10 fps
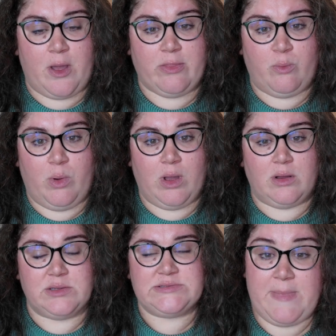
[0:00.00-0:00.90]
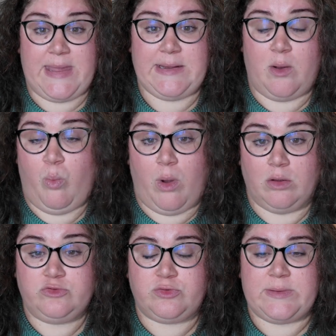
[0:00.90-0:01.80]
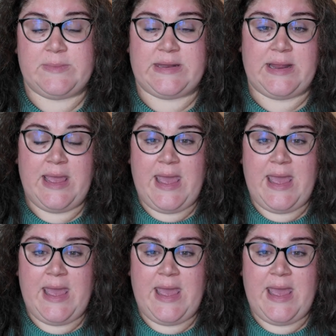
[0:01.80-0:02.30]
on the walls, made a wall treatment